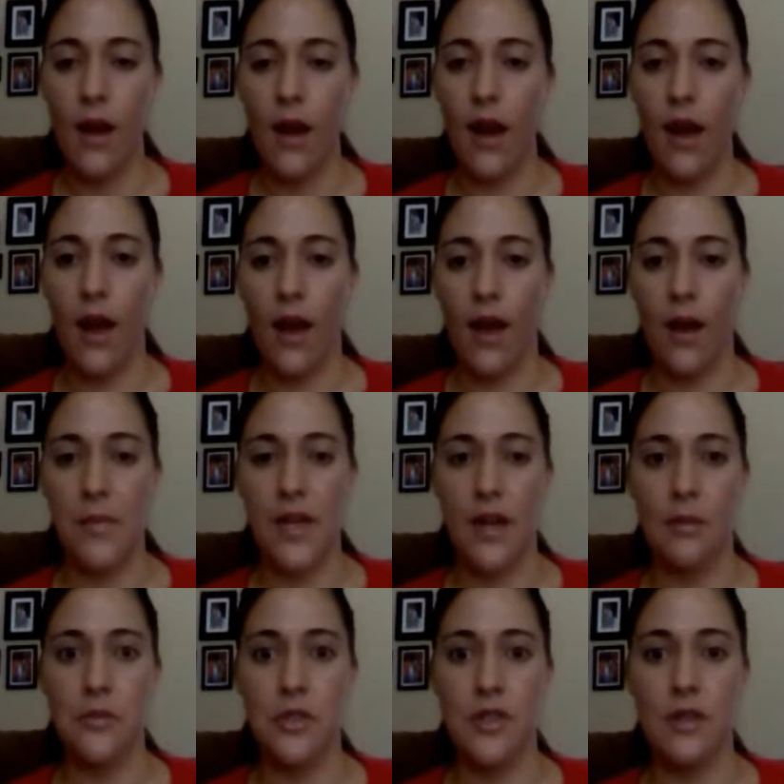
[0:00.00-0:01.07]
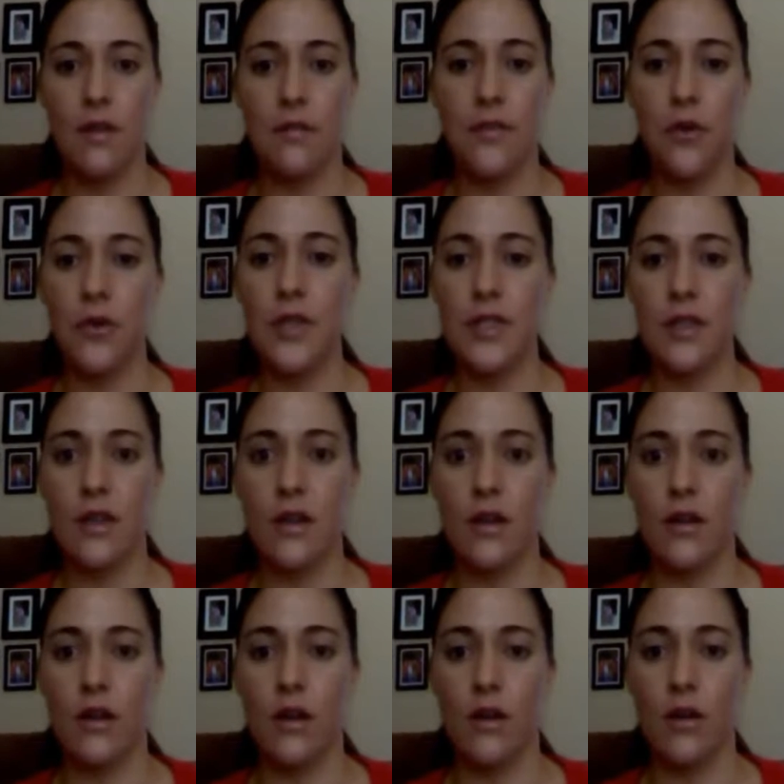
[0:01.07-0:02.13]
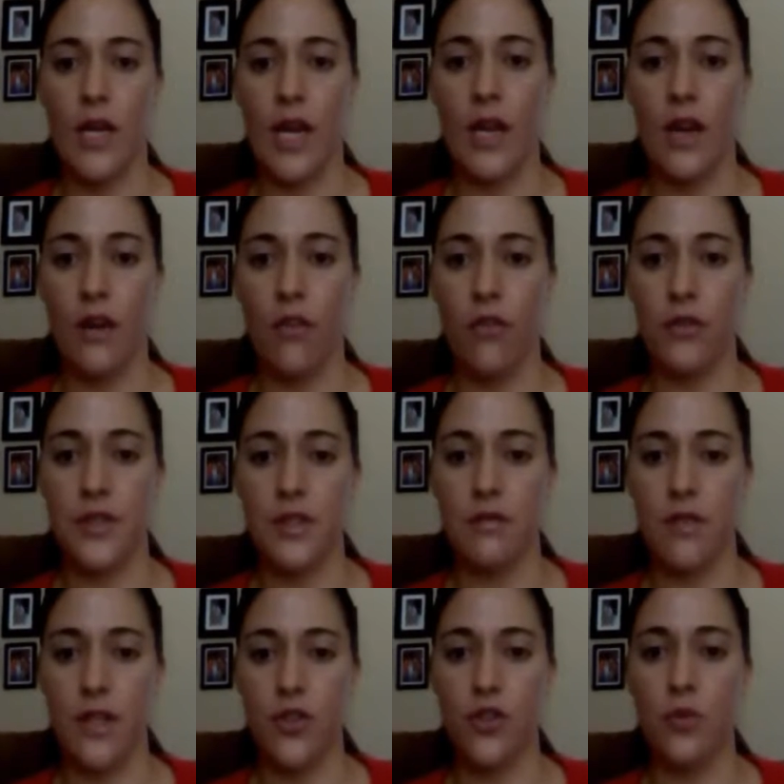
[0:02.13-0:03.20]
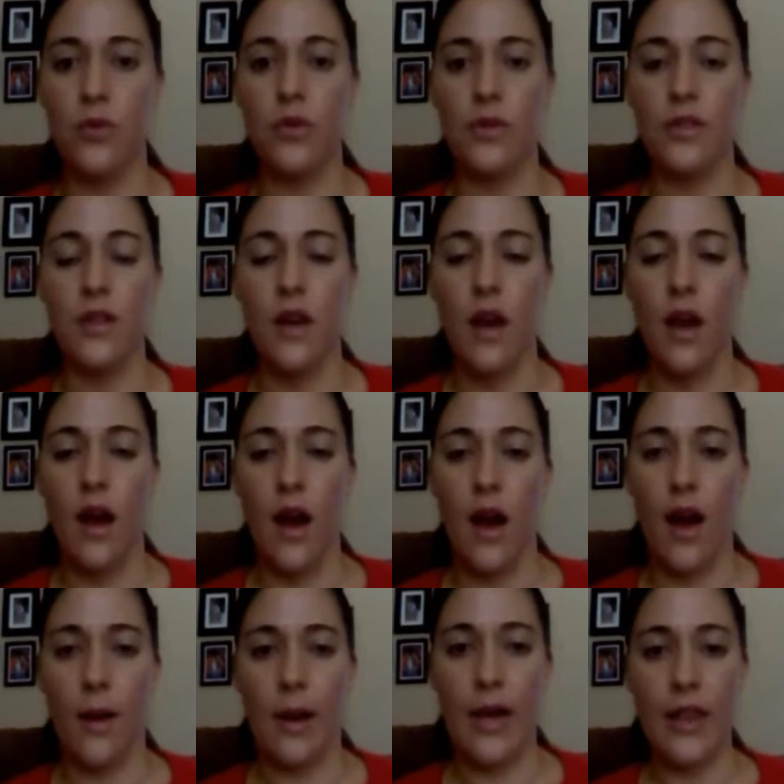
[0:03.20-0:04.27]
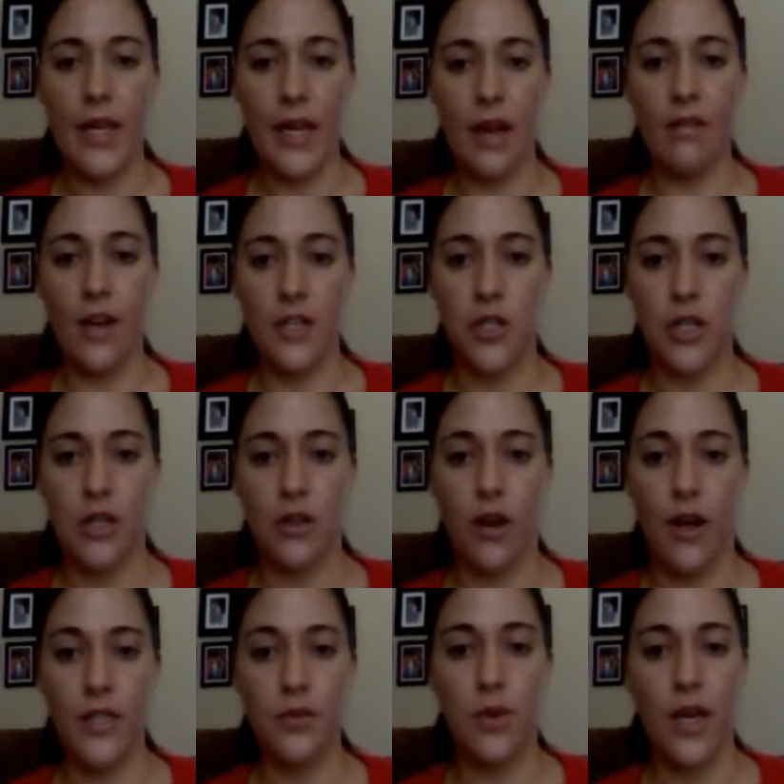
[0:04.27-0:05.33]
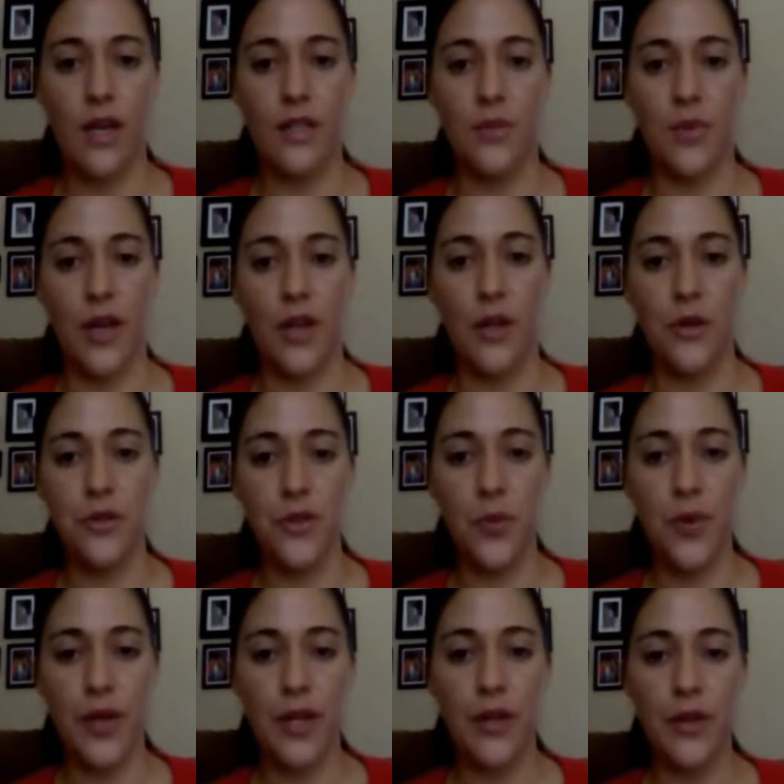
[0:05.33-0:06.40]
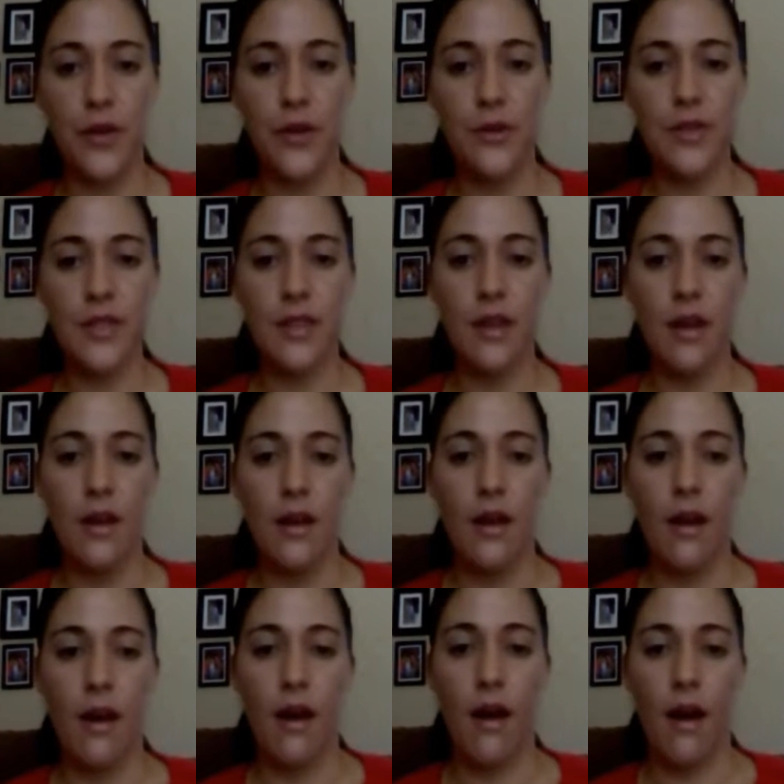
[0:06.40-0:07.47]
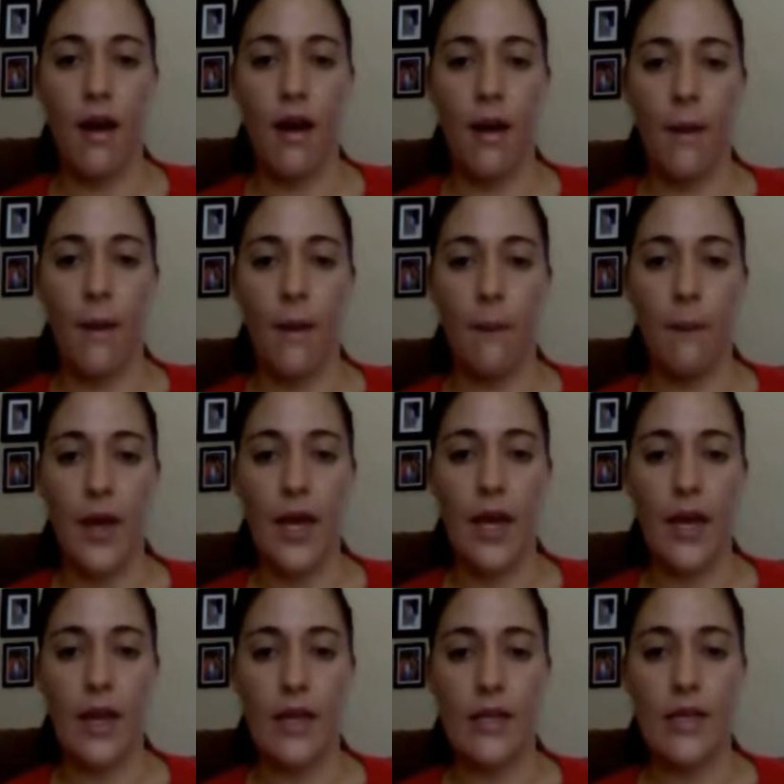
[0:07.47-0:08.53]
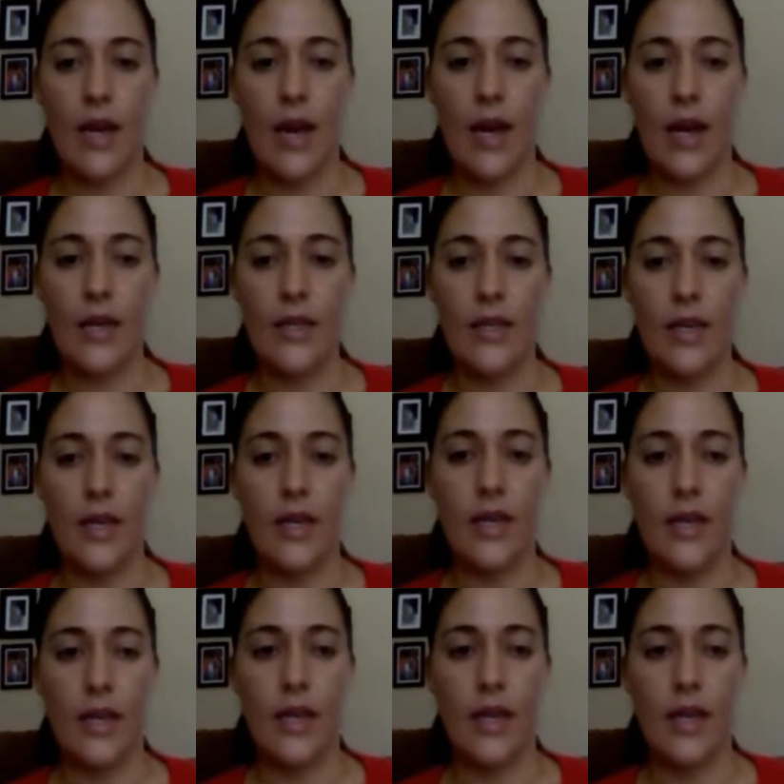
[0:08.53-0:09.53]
and I'm just focusing on organic fruits and vegetables. I think I've actually lost weight because my clothes are pretty loose. And I did